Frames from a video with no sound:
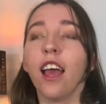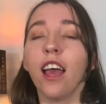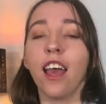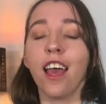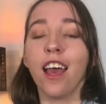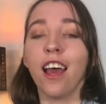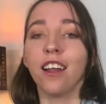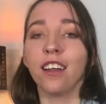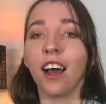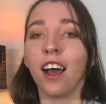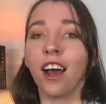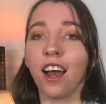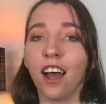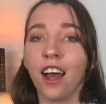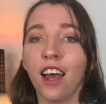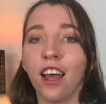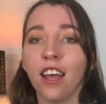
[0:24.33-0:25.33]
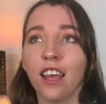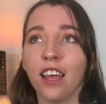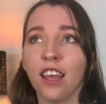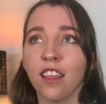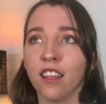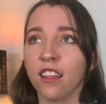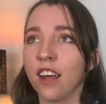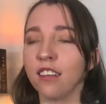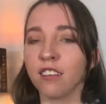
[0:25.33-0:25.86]
and
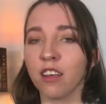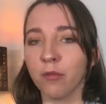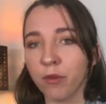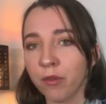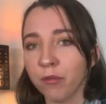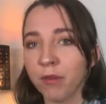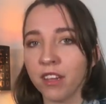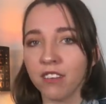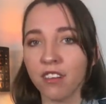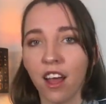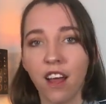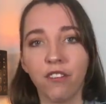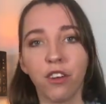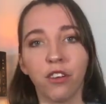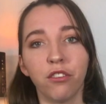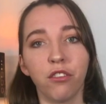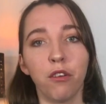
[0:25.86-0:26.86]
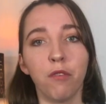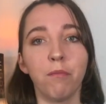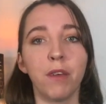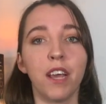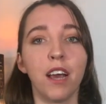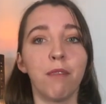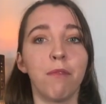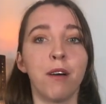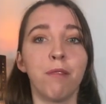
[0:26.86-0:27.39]
in the last couple of months I've also
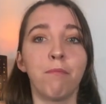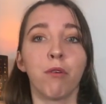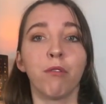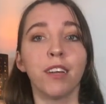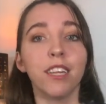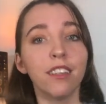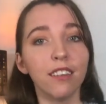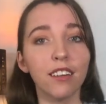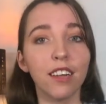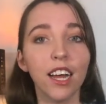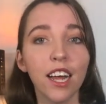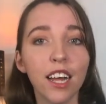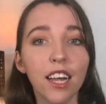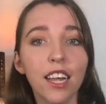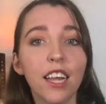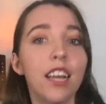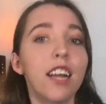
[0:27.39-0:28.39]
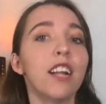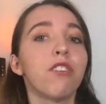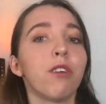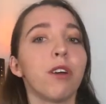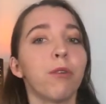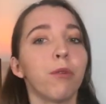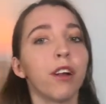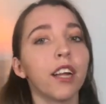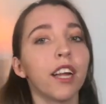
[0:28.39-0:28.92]
become a barista, so
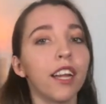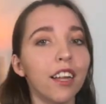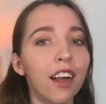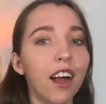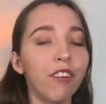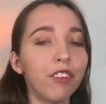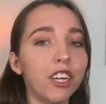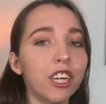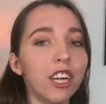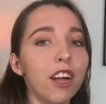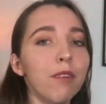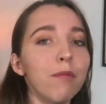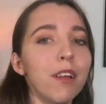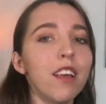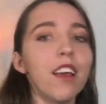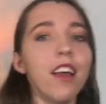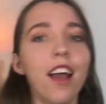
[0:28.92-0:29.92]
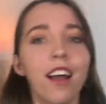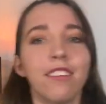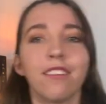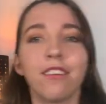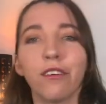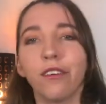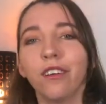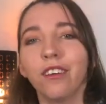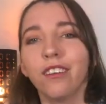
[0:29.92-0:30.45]
I work at a coffee shop, and
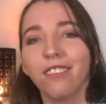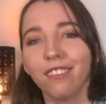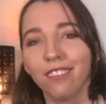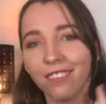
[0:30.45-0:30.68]
so